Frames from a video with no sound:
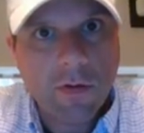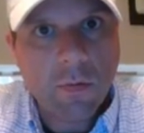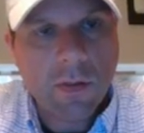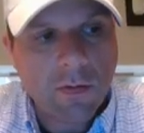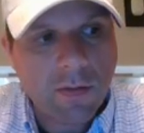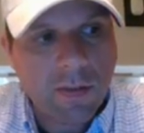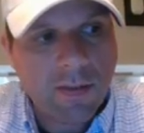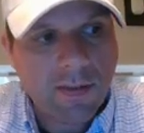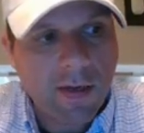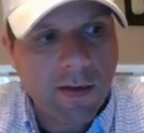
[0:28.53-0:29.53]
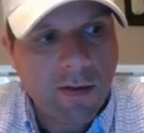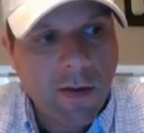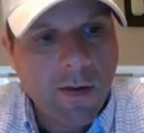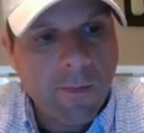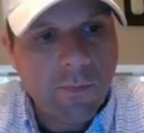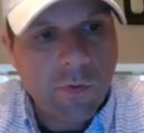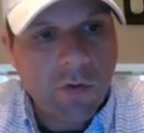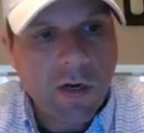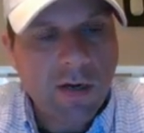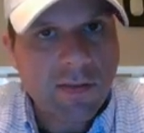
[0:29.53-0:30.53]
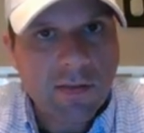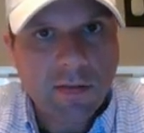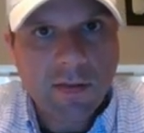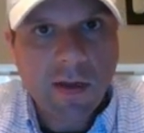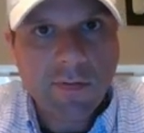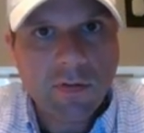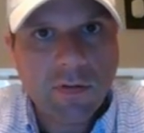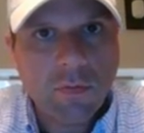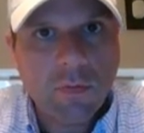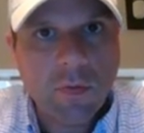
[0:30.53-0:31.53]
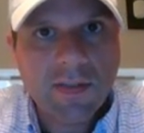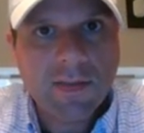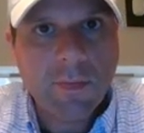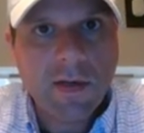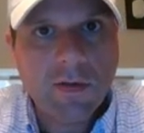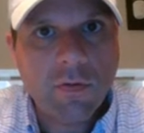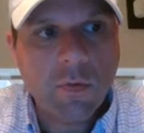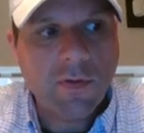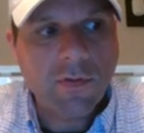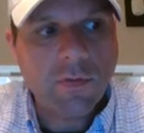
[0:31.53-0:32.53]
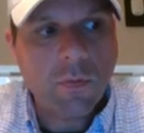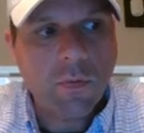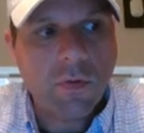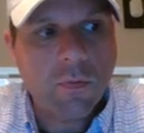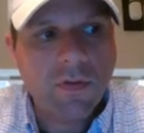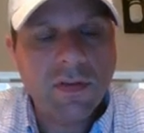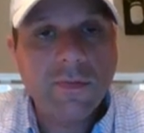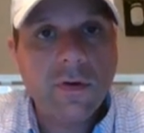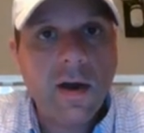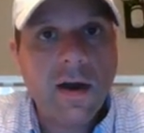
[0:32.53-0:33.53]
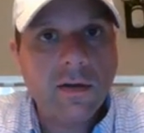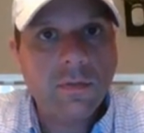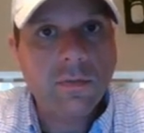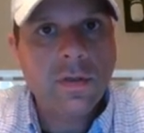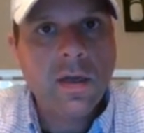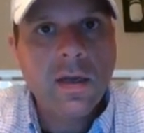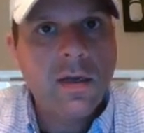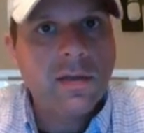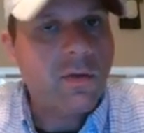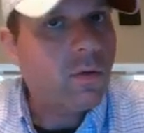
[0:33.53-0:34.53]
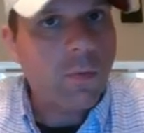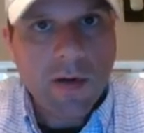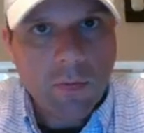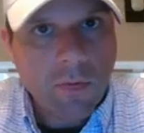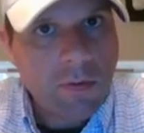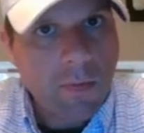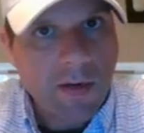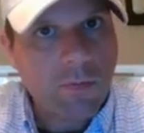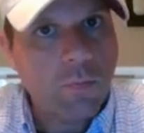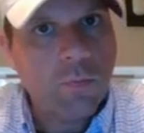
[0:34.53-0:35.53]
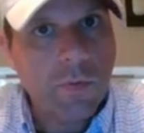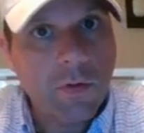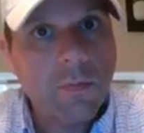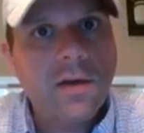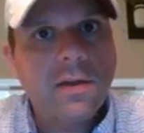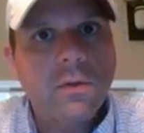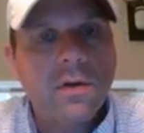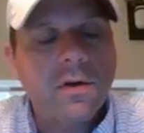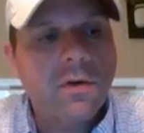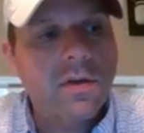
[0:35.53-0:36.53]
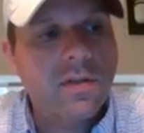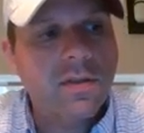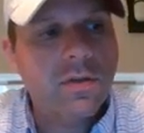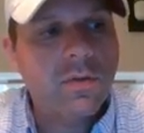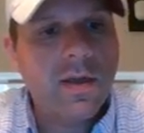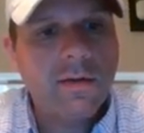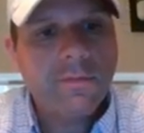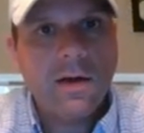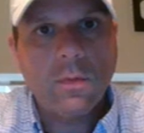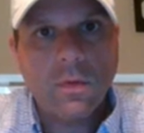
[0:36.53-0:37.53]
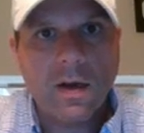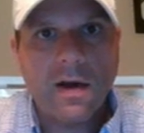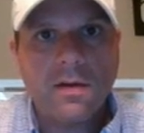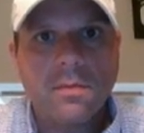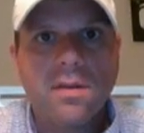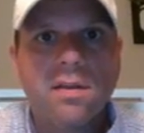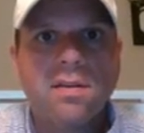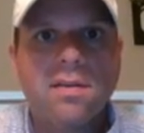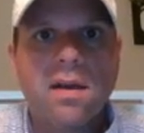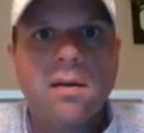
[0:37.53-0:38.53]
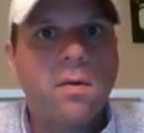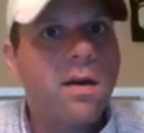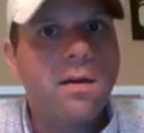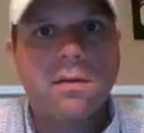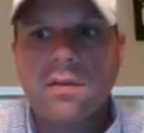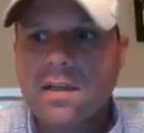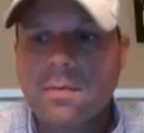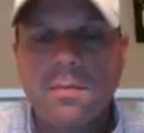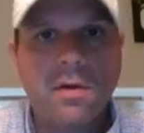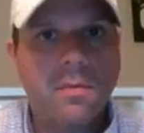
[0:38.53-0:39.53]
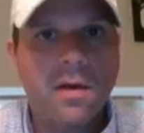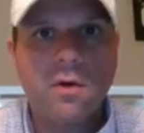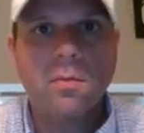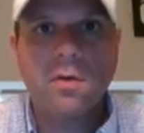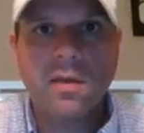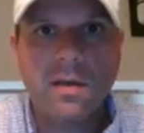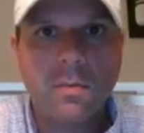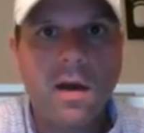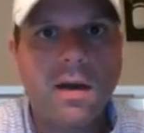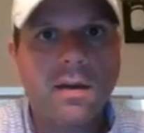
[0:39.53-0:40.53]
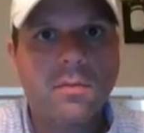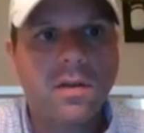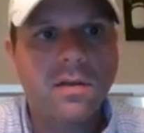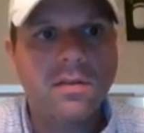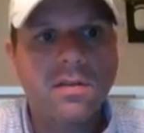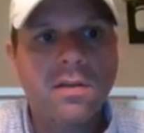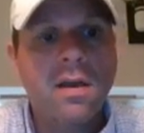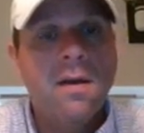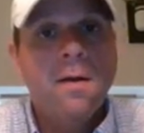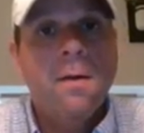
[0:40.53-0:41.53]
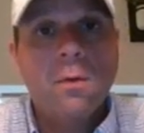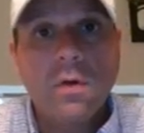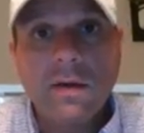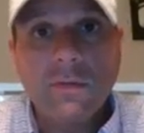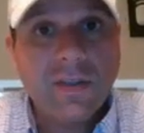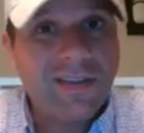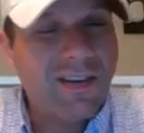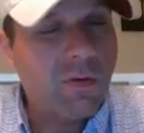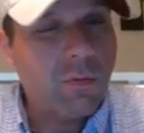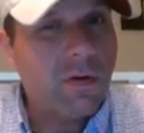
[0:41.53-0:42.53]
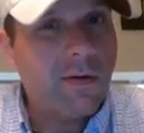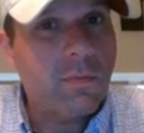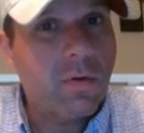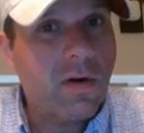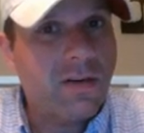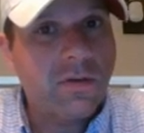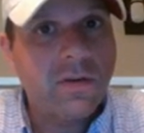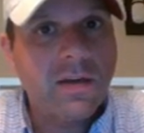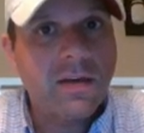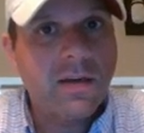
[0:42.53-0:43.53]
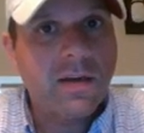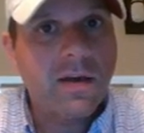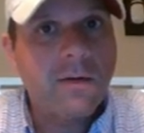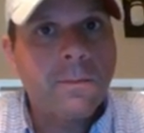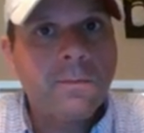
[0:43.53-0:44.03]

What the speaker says: quickly, is that you're constantly having to expand your inventory with different items. It's the only way to make real money on there. Is you can't find one item and then say, okay, that's my moneymaker, I'm going to keep buying it, because whatever sell or whatever price you're getting it at